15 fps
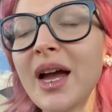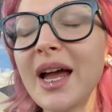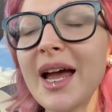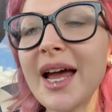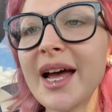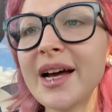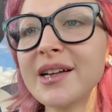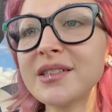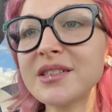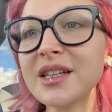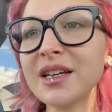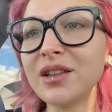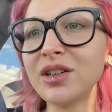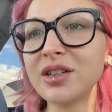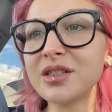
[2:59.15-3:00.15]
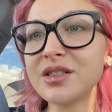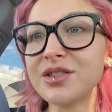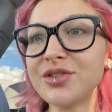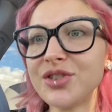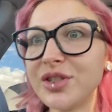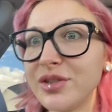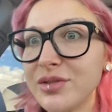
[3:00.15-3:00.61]
And it looks
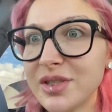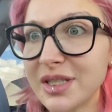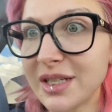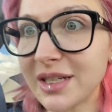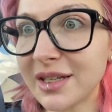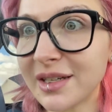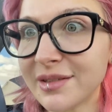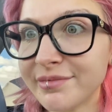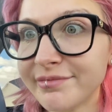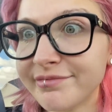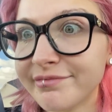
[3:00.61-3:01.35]
juicy.